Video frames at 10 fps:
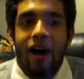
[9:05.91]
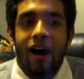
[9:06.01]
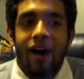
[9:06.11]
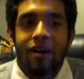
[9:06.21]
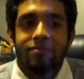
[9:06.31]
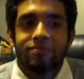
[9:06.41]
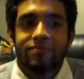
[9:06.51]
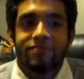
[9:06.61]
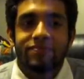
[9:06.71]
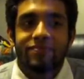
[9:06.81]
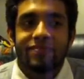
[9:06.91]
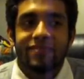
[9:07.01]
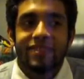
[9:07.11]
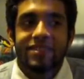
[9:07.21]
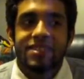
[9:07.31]
I
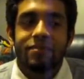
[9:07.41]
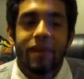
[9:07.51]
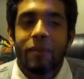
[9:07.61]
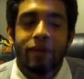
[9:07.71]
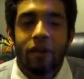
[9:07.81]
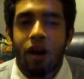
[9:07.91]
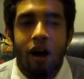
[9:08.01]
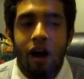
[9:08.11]
mean,